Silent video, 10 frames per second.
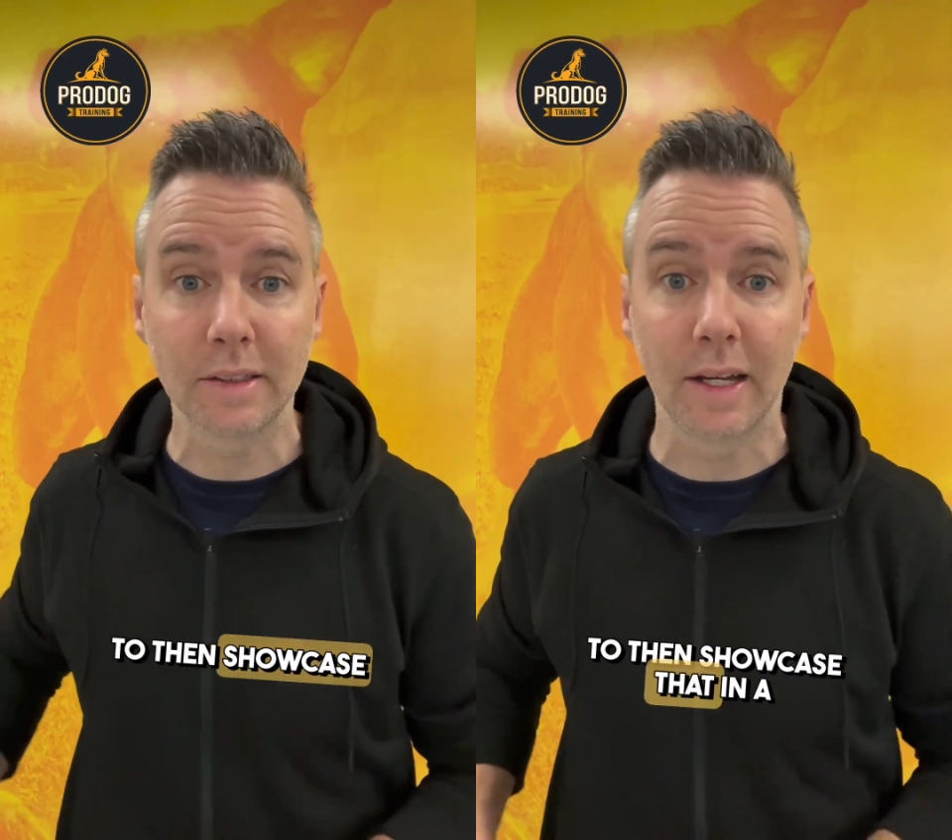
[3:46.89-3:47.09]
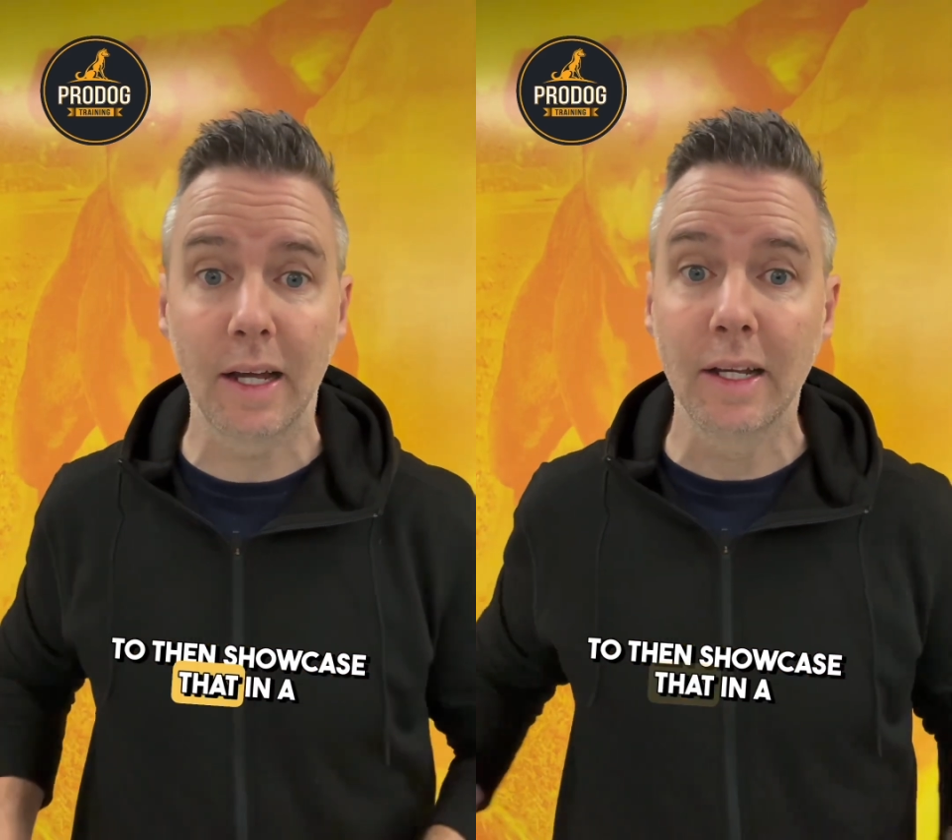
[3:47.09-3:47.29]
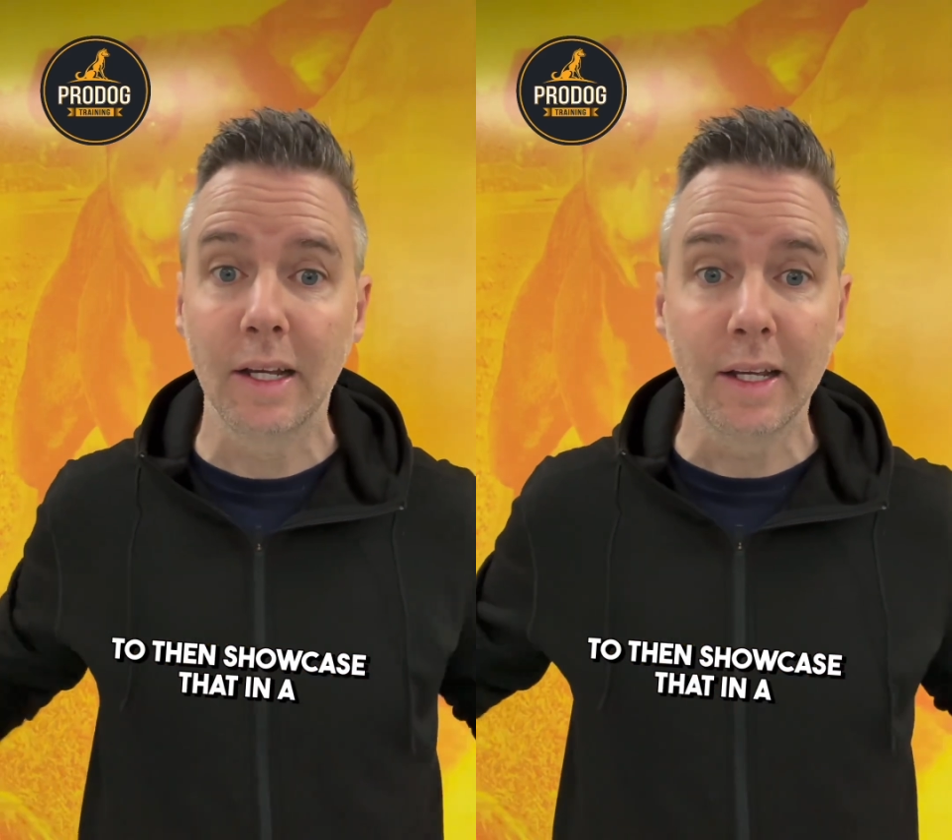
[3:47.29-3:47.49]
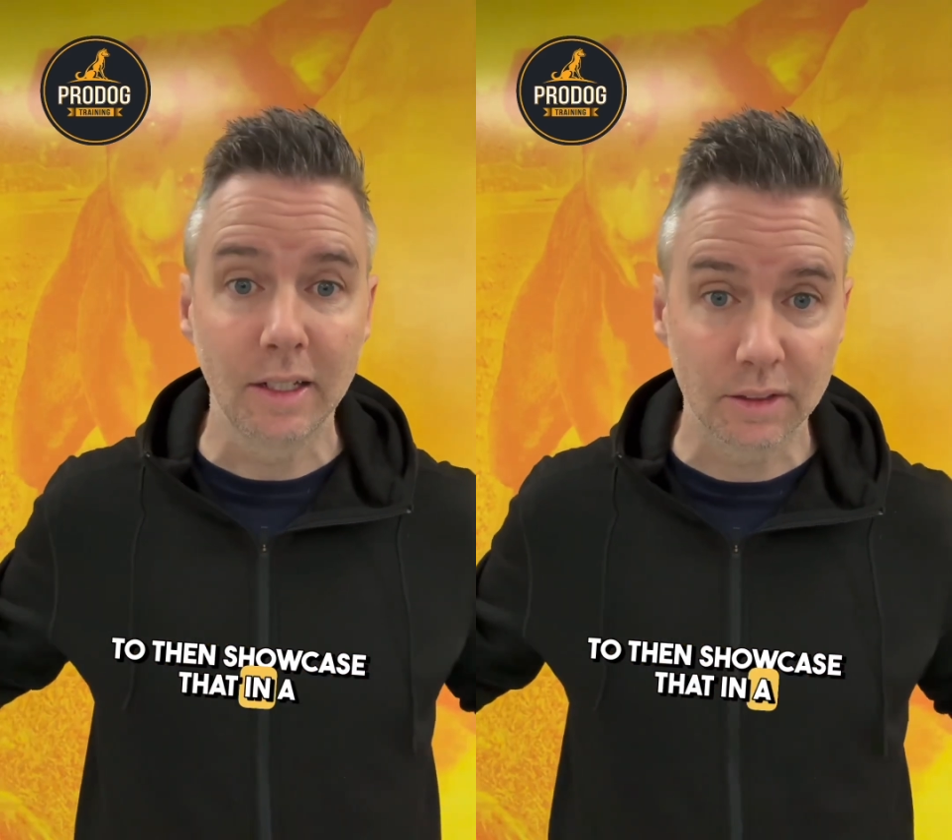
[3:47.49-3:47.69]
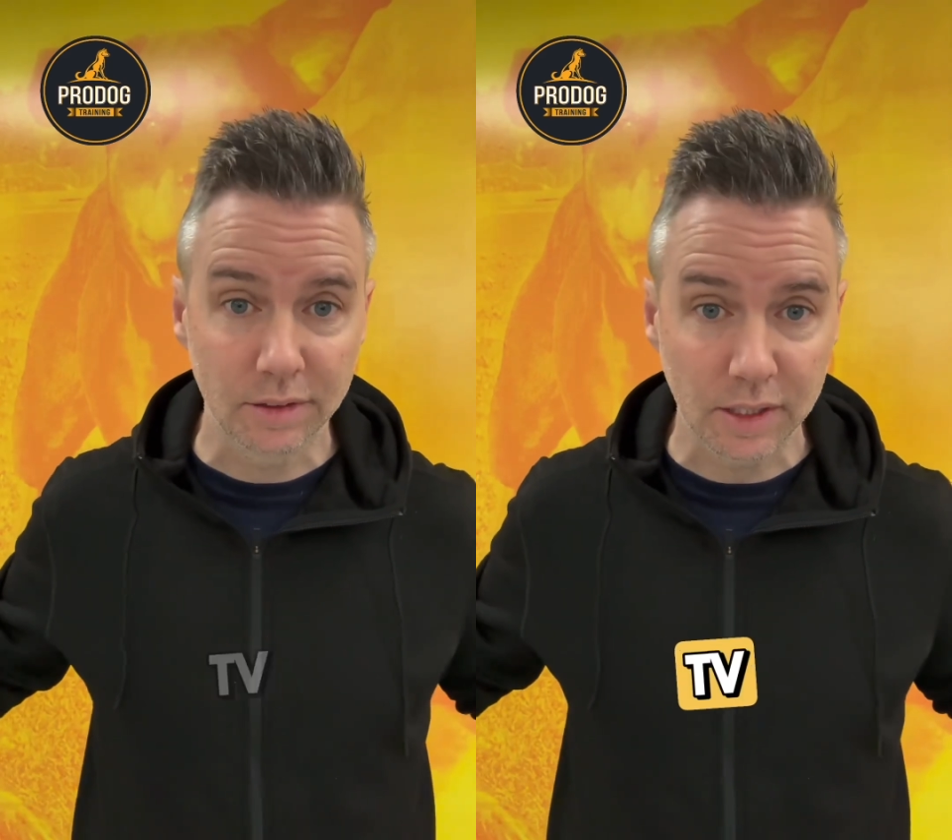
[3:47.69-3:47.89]
that in
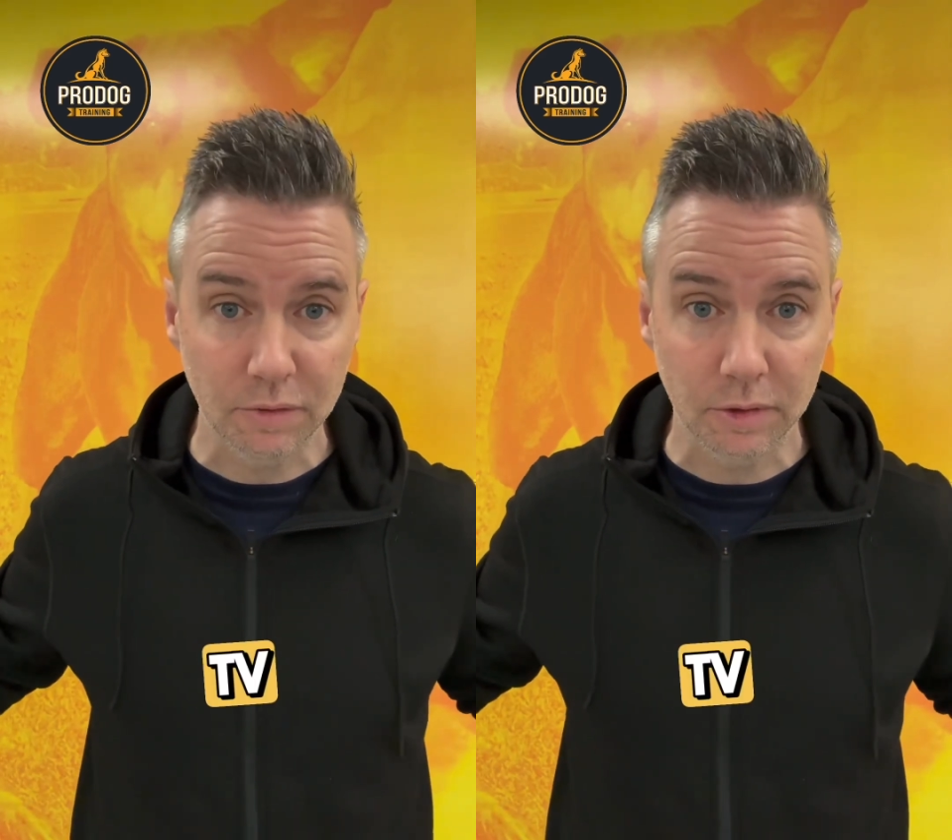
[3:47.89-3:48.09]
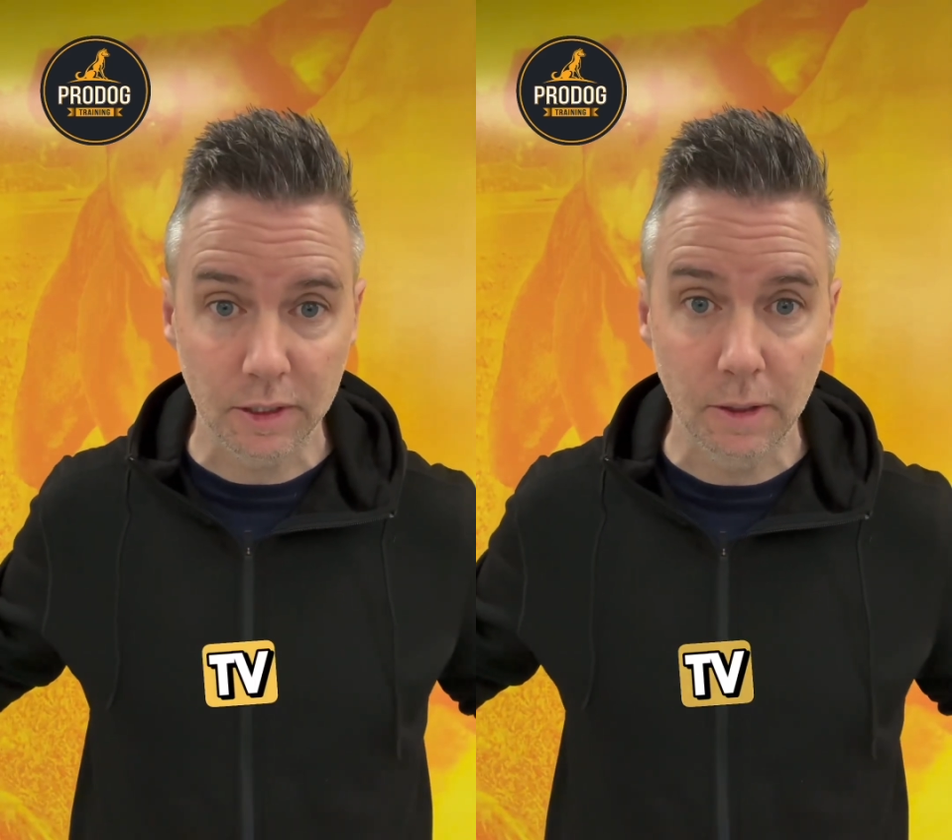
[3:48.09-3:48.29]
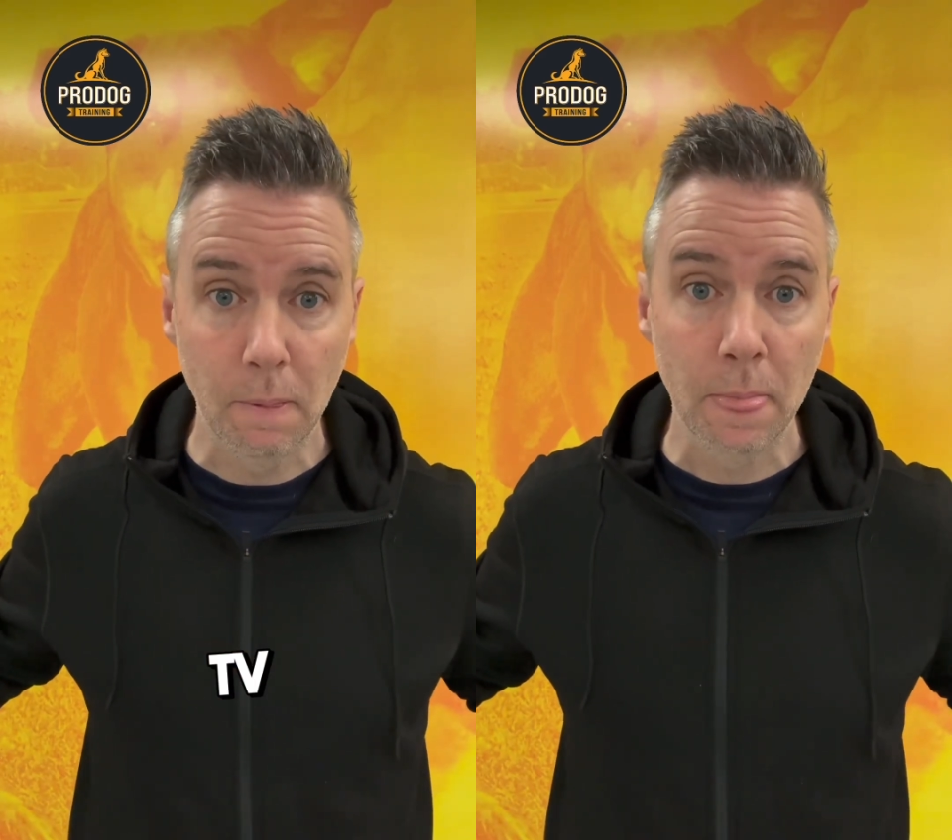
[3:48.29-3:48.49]
a TV